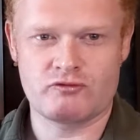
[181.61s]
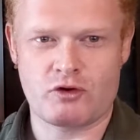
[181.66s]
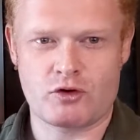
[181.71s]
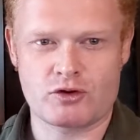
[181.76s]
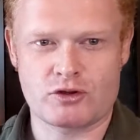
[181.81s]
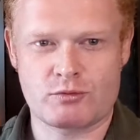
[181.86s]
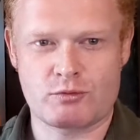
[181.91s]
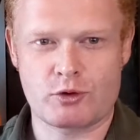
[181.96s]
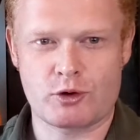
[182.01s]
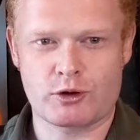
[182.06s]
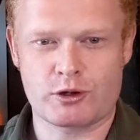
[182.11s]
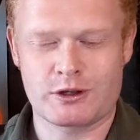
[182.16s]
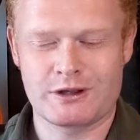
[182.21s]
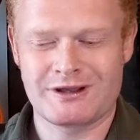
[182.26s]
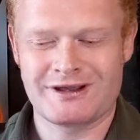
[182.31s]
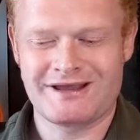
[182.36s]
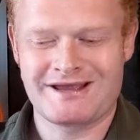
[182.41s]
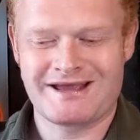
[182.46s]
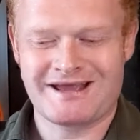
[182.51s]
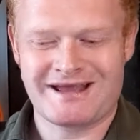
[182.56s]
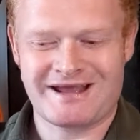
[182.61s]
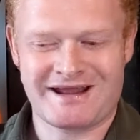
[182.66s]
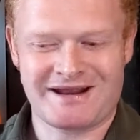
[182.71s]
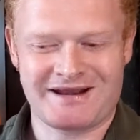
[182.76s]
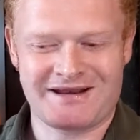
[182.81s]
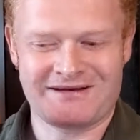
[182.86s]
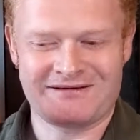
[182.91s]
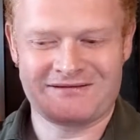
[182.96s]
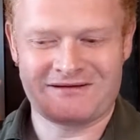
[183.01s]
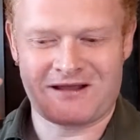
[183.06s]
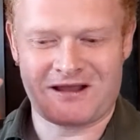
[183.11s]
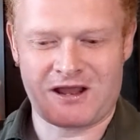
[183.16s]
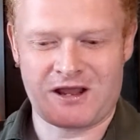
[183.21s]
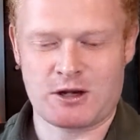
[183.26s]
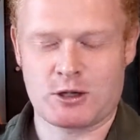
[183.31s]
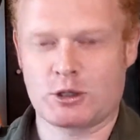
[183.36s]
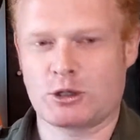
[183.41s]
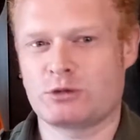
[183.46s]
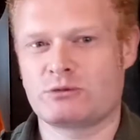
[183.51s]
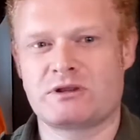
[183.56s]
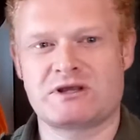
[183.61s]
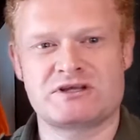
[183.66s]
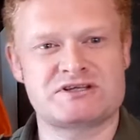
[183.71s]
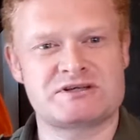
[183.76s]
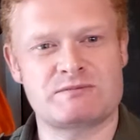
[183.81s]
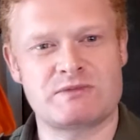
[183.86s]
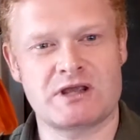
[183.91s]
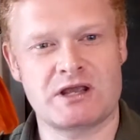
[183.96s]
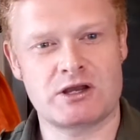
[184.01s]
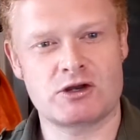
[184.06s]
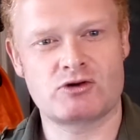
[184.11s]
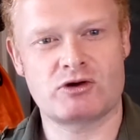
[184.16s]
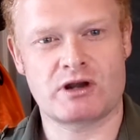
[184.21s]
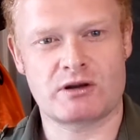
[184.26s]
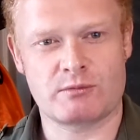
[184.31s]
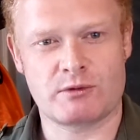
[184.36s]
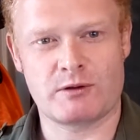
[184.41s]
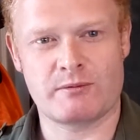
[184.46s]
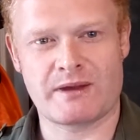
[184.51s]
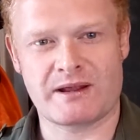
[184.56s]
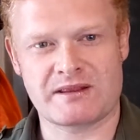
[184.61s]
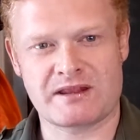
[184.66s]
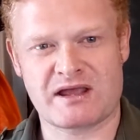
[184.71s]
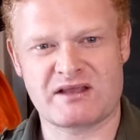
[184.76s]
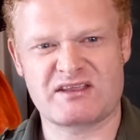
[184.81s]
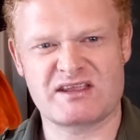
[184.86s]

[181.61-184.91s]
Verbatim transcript: wrote the book. And I don't know, there's something incredible about that.